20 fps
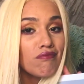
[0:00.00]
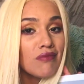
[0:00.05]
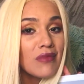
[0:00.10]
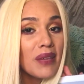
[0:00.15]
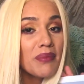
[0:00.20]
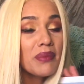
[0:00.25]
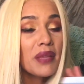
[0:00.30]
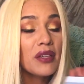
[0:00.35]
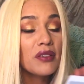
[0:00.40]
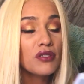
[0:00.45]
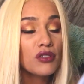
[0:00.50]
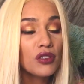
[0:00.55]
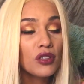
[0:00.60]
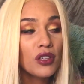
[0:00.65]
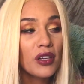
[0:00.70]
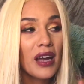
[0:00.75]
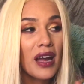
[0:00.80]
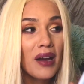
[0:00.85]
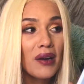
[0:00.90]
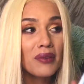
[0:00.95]
not sure
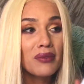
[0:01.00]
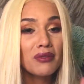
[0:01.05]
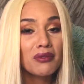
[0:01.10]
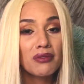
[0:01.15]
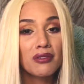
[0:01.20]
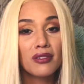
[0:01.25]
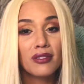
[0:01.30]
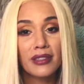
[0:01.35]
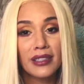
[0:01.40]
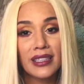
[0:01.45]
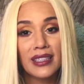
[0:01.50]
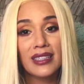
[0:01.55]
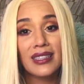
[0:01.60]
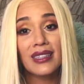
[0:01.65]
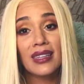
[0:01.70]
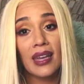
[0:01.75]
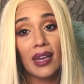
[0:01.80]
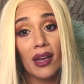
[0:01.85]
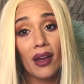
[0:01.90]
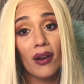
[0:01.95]
how green
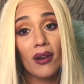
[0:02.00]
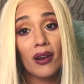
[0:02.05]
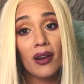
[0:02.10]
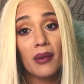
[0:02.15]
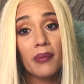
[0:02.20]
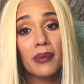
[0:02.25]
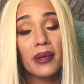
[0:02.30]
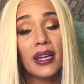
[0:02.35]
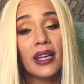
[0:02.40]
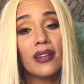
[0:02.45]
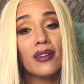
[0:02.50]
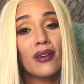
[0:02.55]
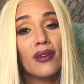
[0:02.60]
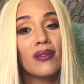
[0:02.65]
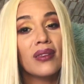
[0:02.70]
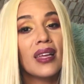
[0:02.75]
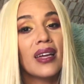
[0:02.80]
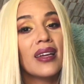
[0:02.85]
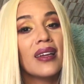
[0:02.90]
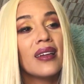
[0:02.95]
they are, but I know
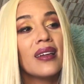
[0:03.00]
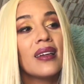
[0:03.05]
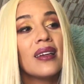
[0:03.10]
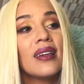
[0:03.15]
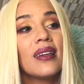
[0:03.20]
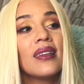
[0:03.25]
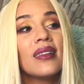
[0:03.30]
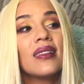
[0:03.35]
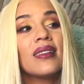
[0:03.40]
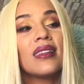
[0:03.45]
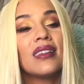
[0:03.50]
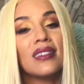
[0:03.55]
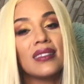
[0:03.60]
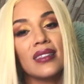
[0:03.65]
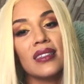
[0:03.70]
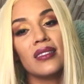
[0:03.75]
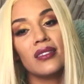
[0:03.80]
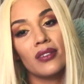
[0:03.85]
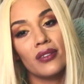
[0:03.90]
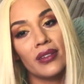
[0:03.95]
that this
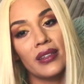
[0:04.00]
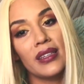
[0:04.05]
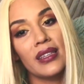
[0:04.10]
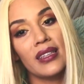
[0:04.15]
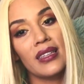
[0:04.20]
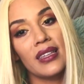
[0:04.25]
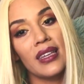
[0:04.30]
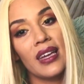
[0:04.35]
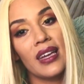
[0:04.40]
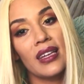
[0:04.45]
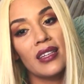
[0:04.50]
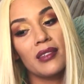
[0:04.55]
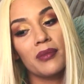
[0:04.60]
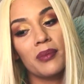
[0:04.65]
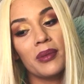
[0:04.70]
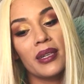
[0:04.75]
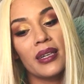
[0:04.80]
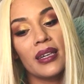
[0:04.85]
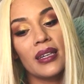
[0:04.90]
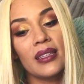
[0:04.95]
is green in the end,
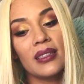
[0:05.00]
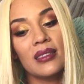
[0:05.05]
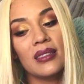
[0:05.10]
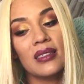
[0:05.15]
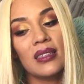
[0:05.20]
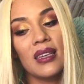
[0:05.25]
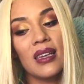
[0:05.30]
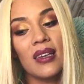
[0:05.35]
because